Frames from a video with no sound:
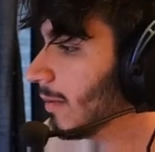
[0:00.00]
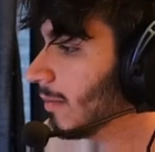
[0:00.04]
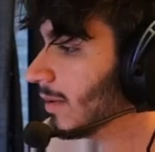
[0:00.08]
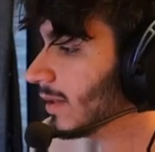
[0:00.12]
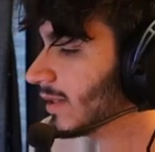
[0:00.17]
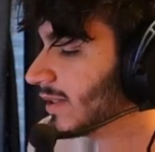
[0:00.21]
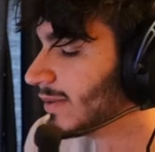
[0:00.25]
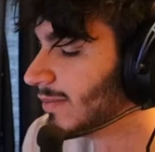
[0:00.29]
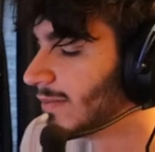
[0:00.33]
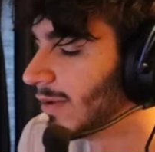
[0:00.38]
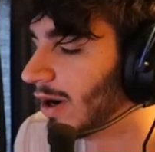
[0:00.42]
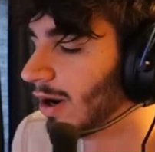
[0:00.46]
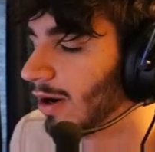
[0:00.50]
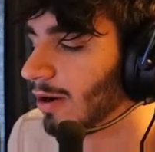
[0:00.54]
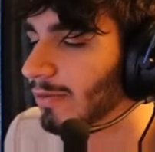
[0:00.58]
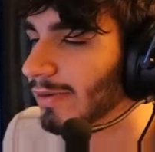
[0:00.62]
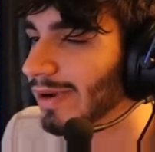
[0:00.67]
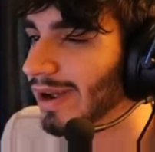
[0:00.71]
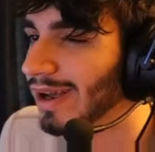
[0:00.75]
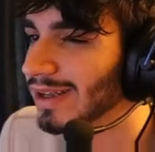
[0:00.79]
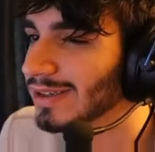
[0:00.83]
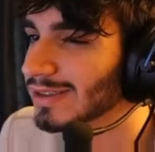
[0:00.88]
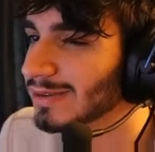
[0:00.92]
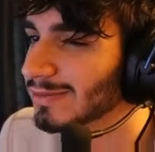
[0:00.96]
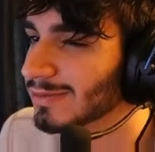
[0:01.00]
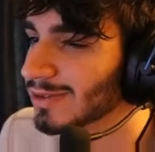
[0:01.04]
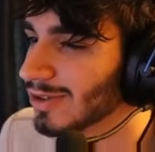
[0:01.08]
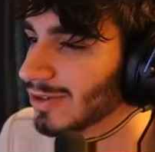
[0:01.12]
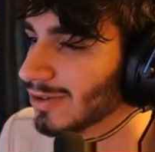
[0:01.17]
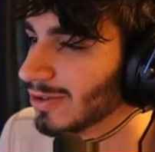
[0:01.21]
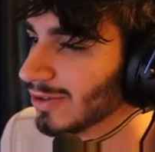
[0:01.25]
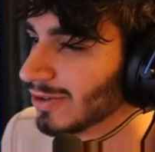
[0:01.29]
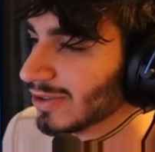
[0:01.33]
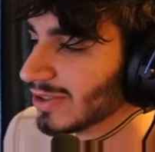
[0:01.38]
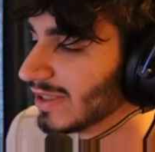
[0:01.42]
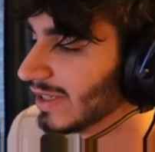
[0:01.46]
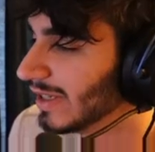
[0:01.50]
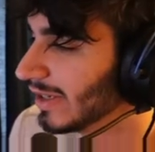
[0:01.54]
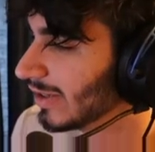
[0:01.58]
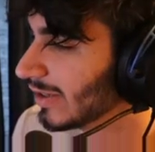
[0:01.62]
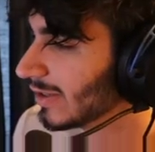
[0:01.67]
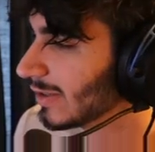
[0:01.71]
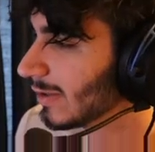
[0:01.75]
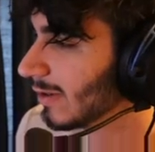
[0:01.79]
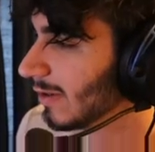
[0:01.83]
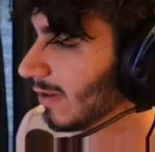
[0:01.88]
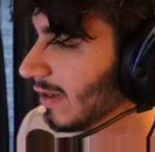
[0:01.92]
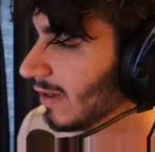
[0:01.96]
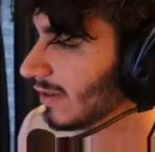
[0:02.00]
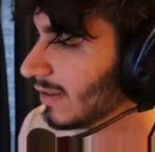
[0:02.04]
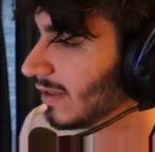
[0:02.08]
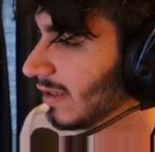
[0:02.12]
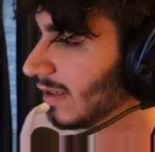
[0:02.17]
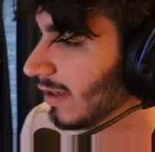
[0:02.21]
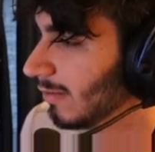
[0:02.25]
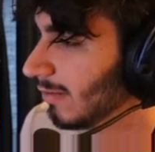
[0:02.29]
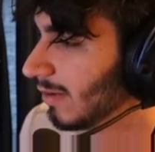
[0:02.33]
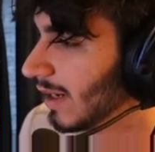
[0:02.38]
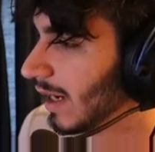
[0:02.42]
But tomorrow we got some cooler sneakers releasing.